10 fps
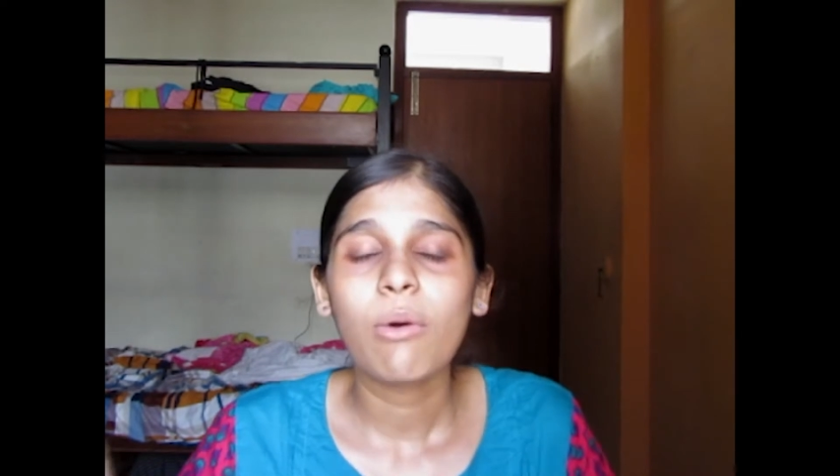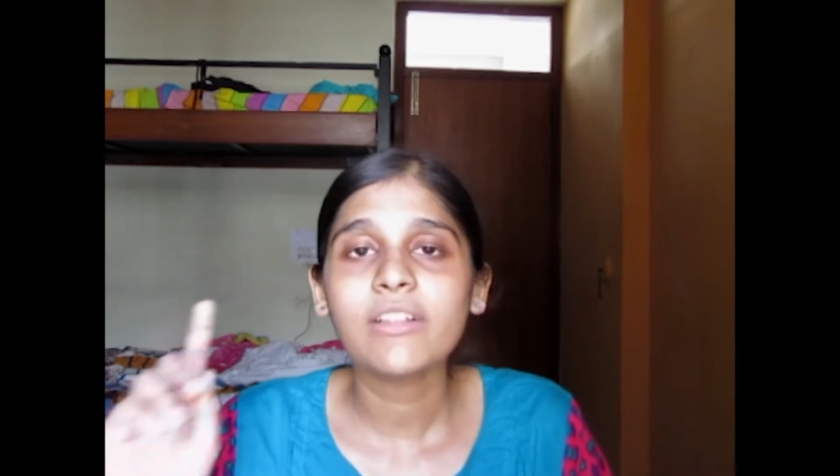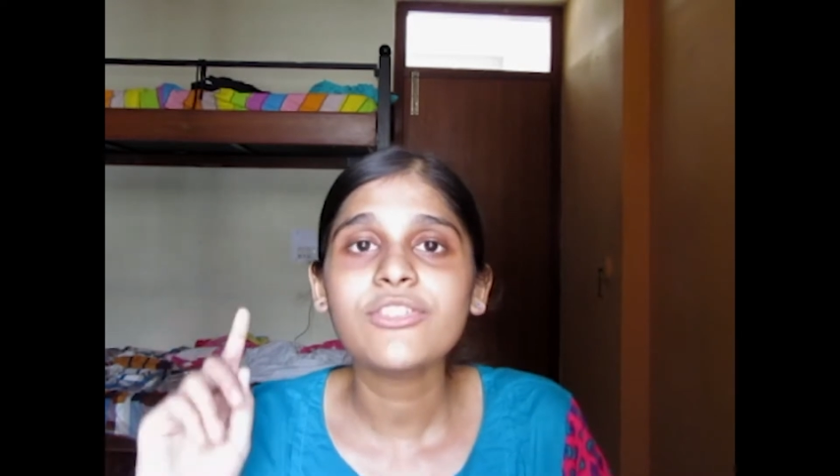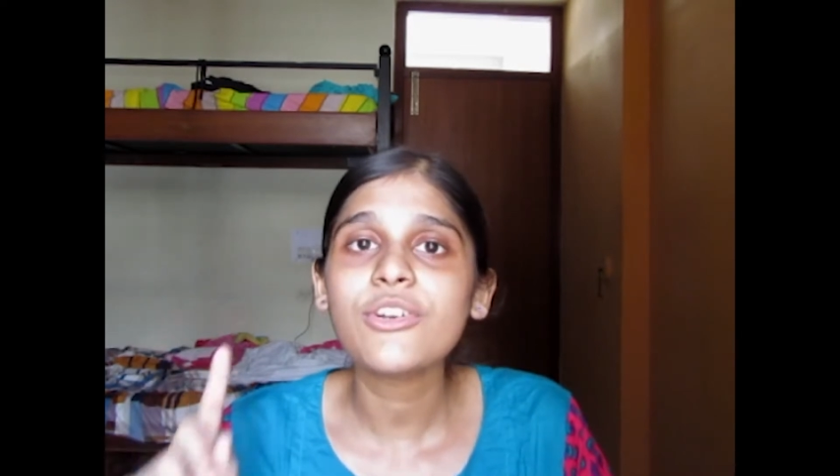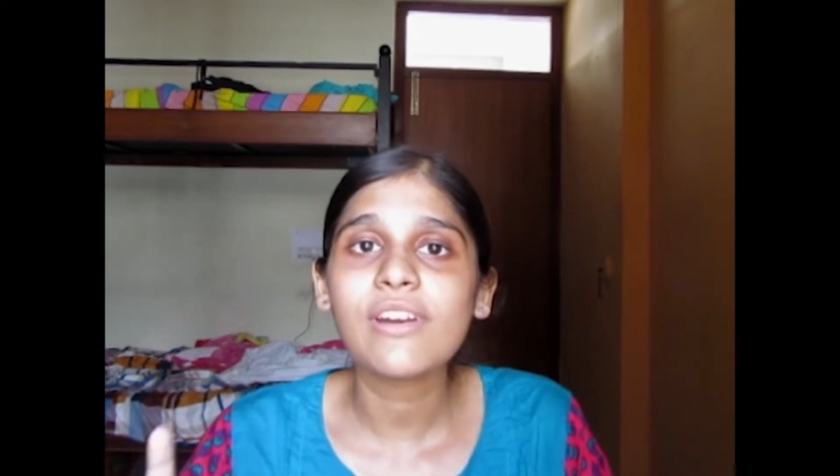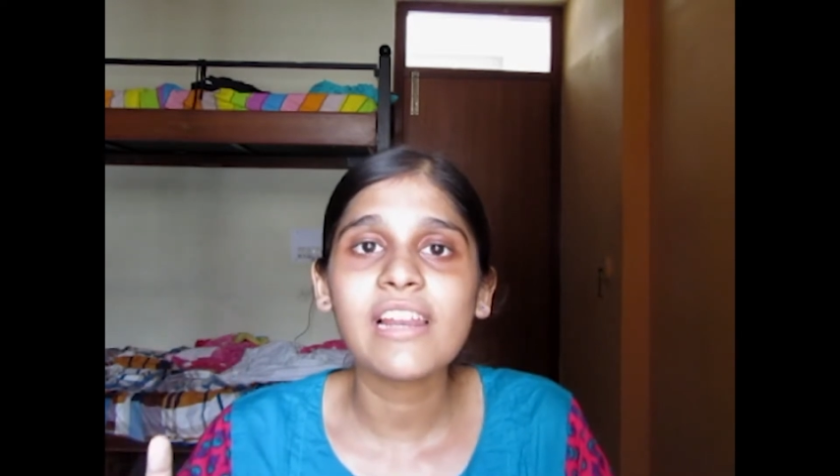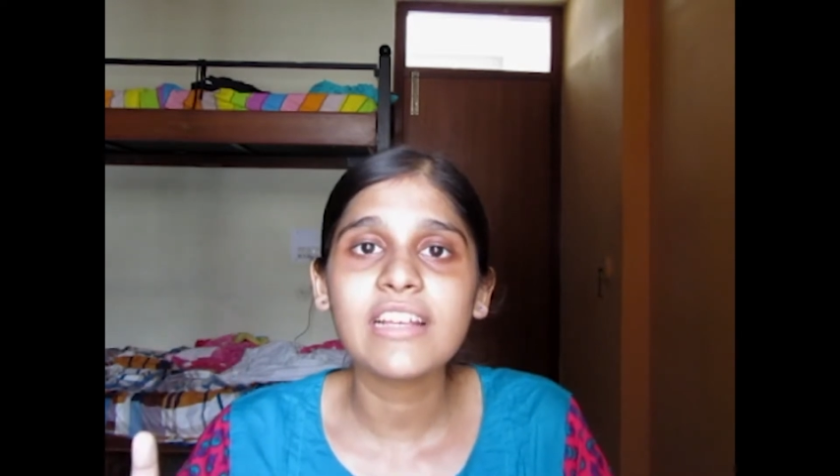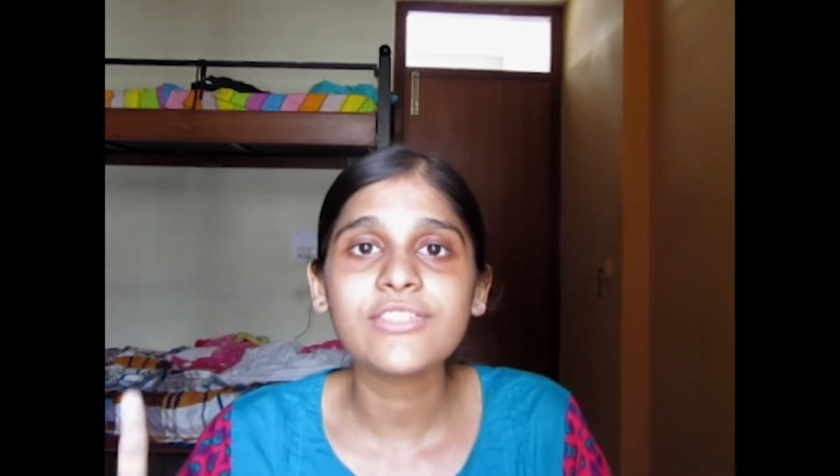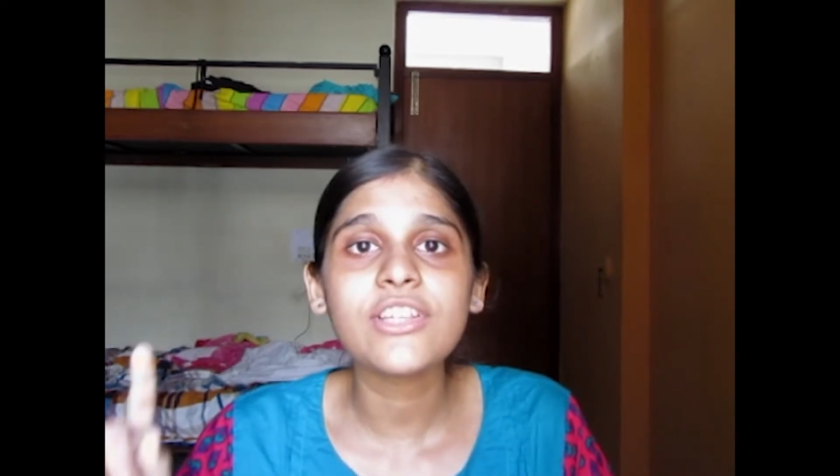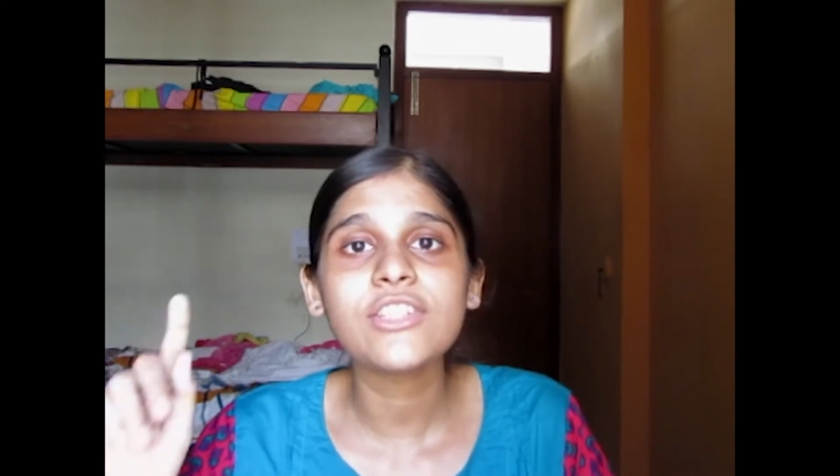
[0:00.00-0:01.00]
Once you
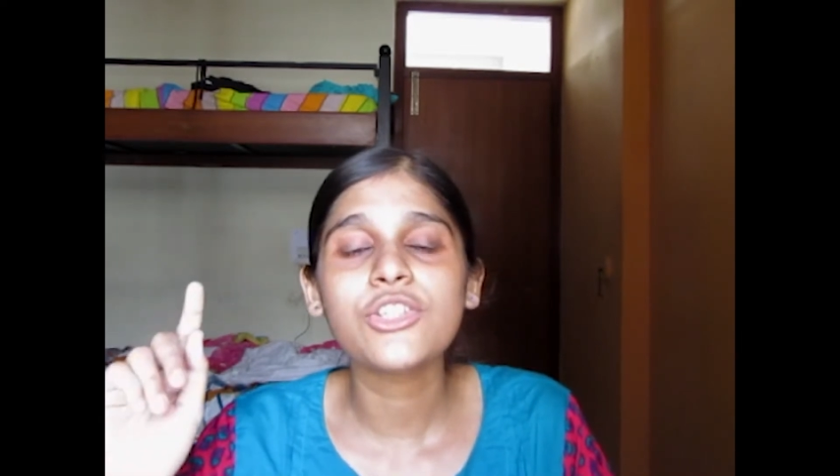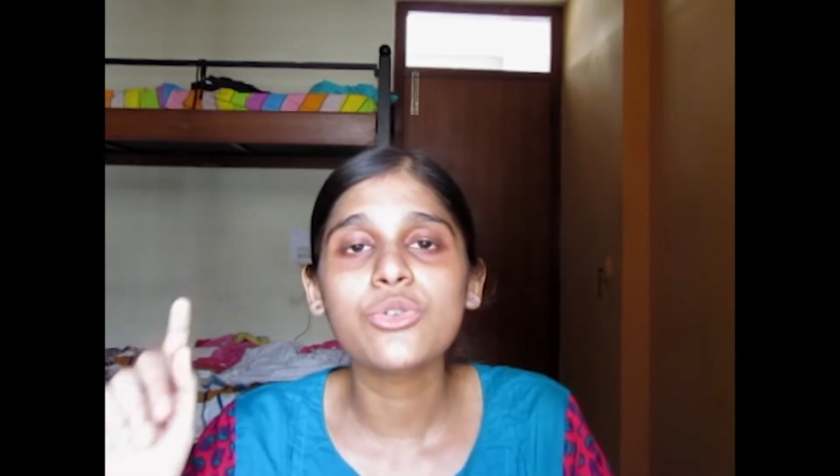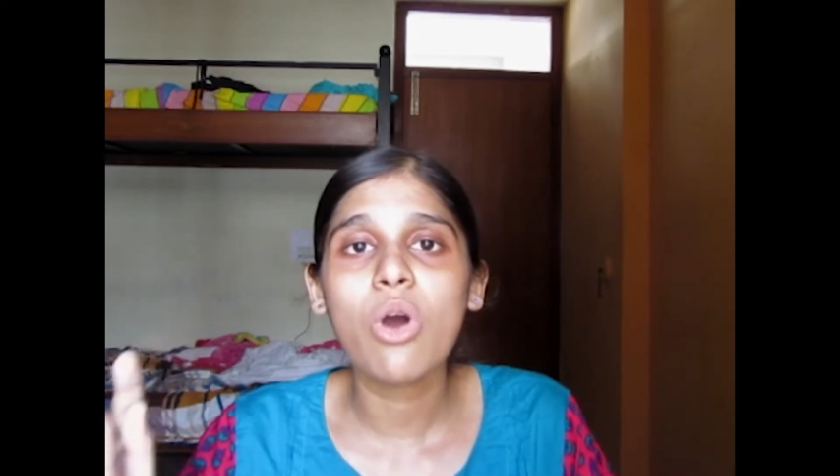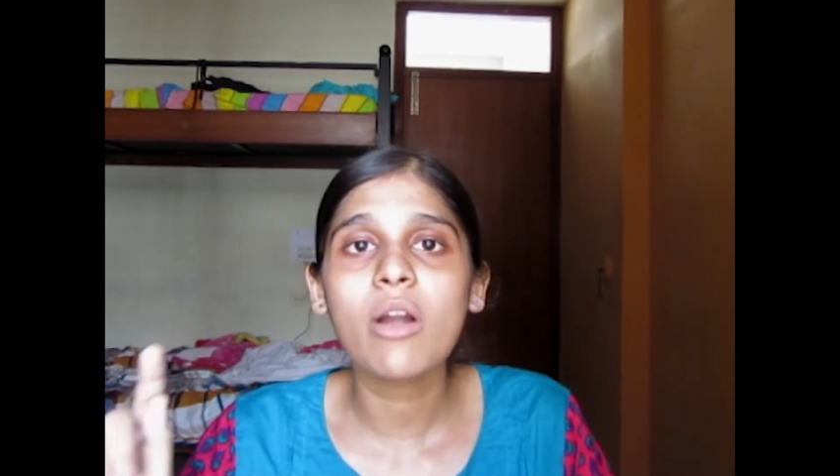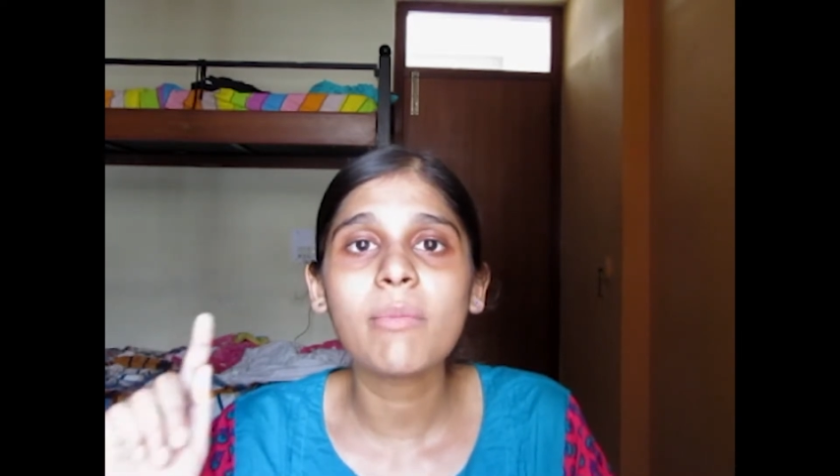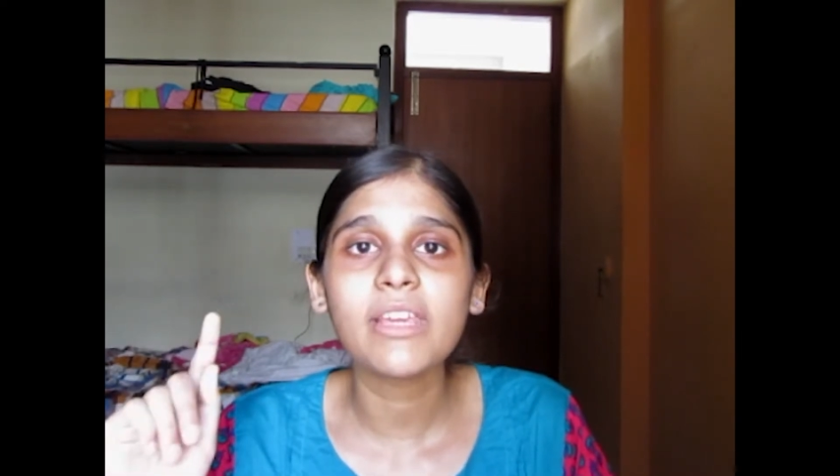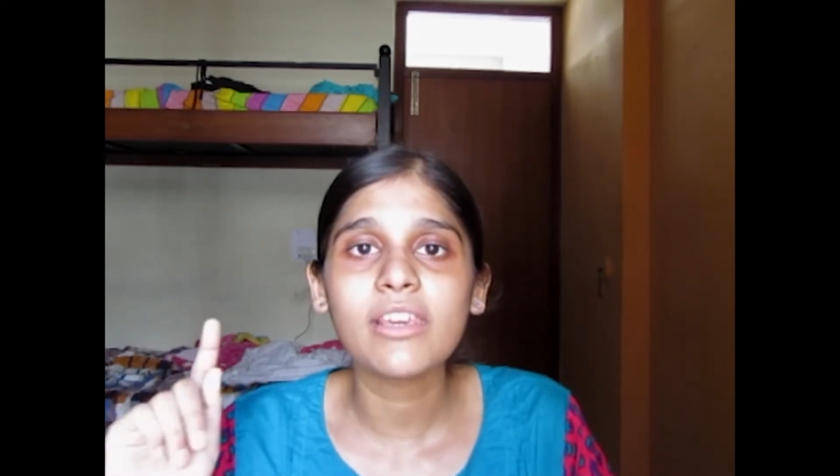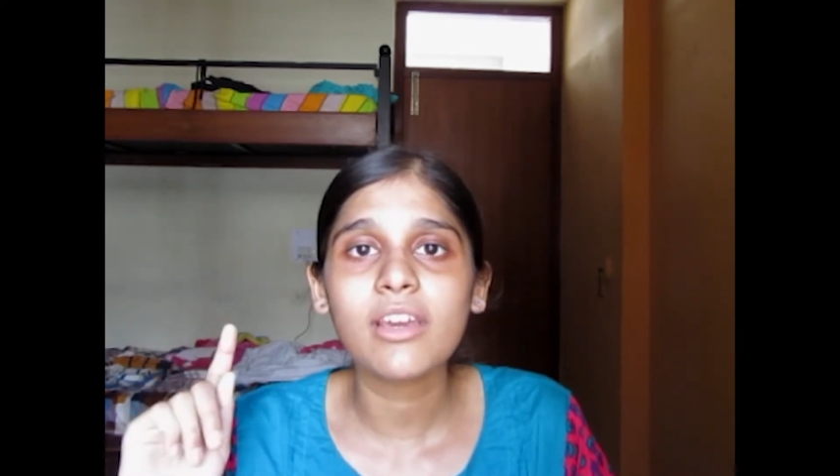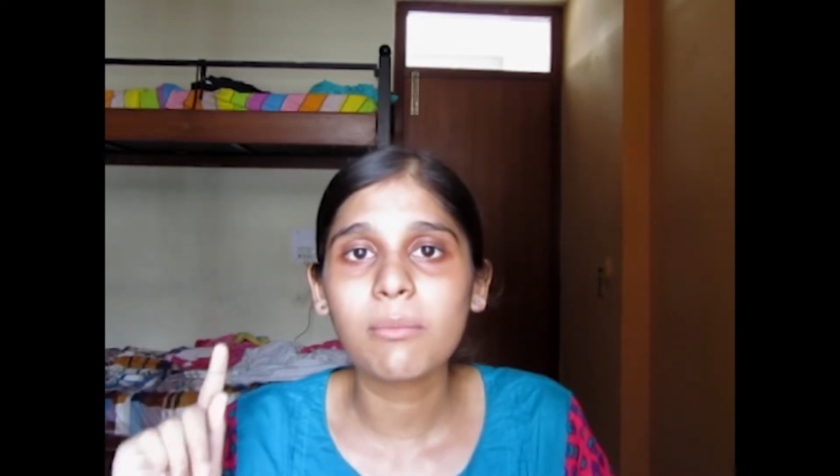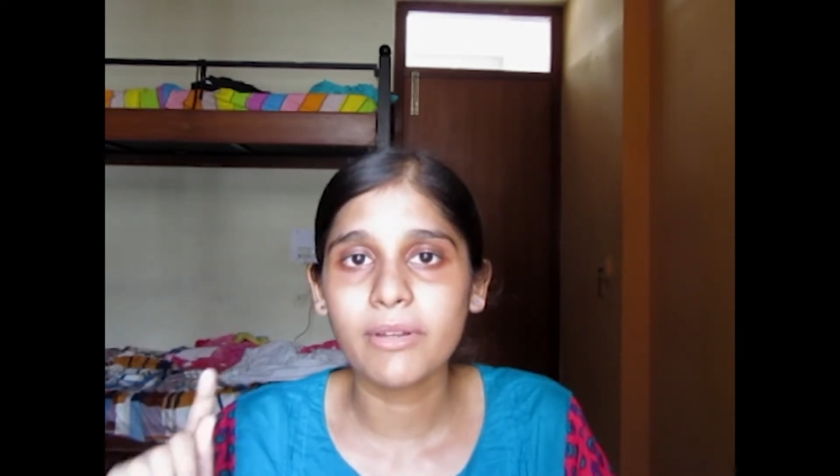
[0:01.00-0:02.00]
realize that you are
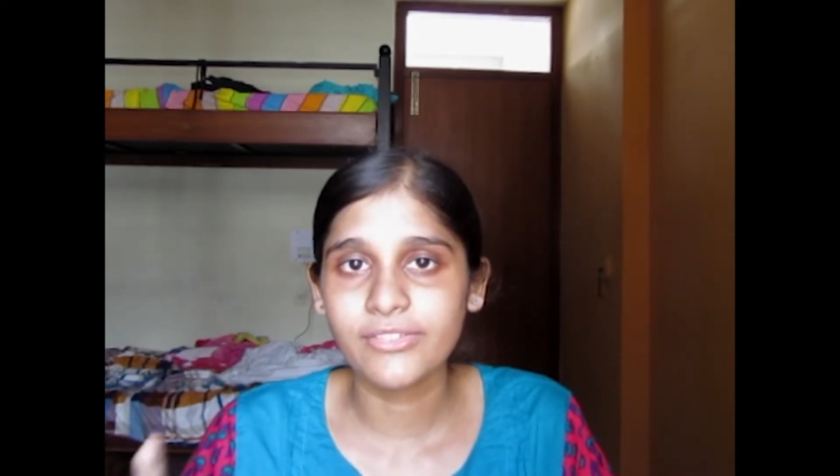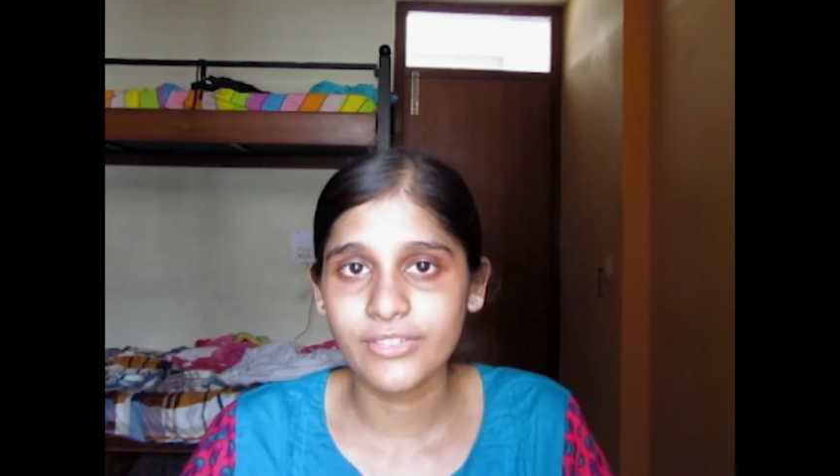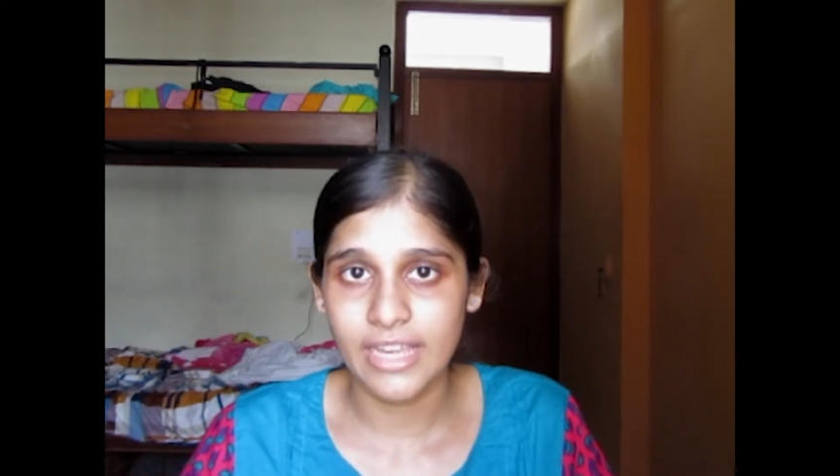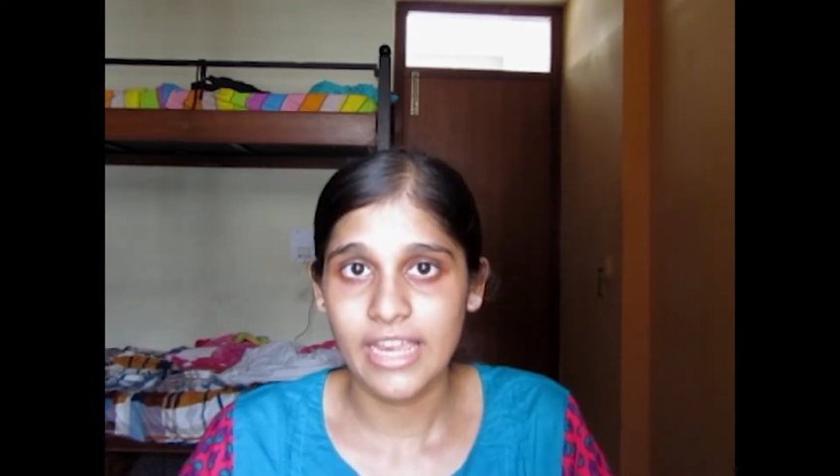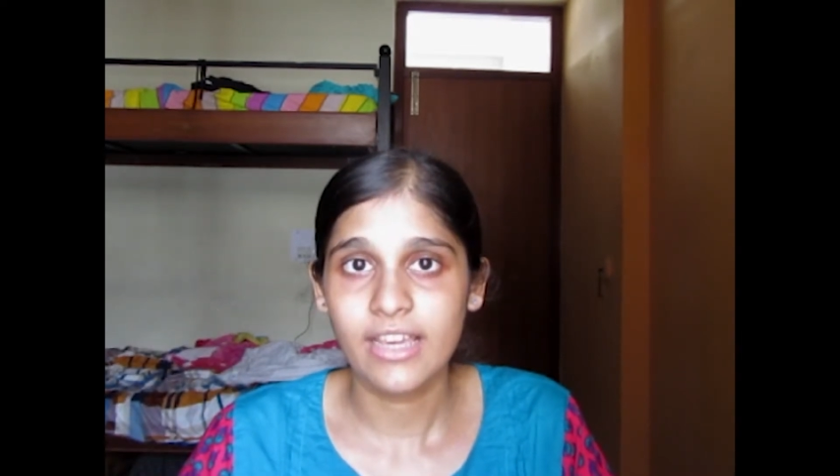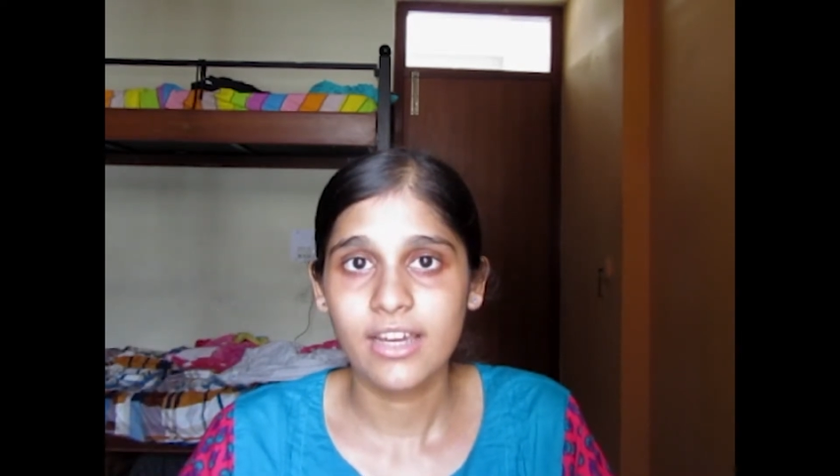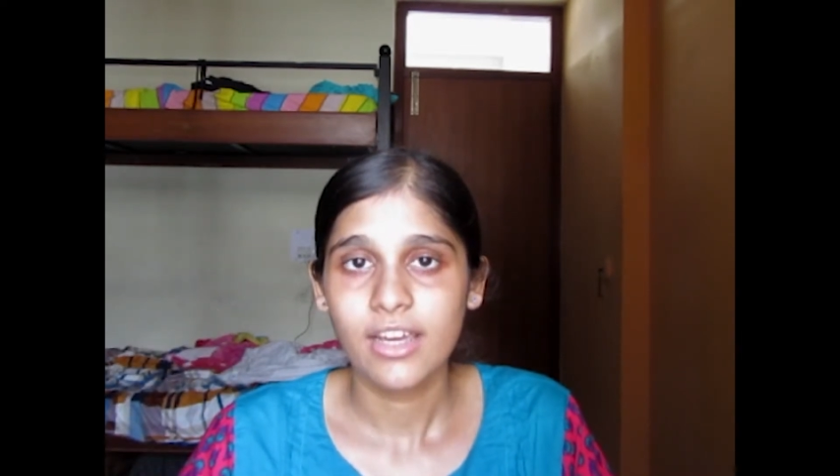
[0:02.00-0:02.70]
making a mistake,